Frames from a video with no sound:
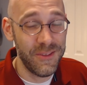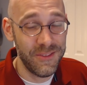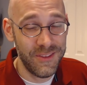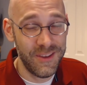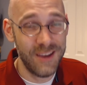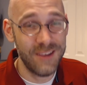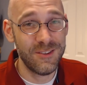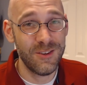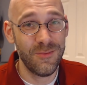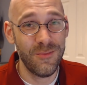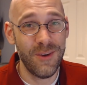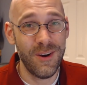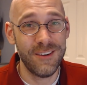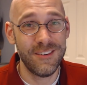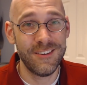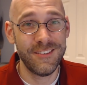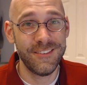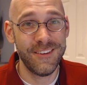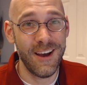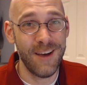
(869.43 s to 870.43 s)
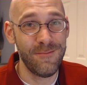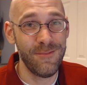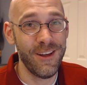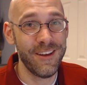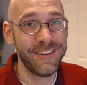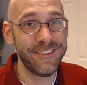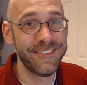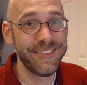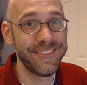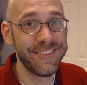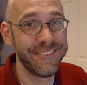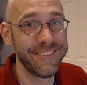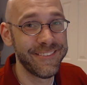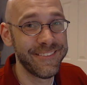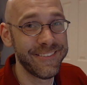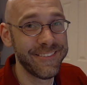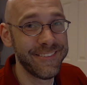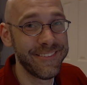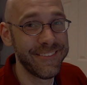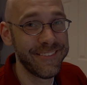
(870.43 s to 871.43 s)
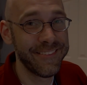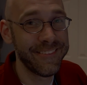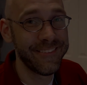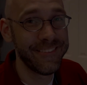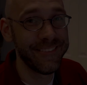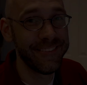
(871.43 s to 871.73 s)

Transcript: Thanks so much. God bless.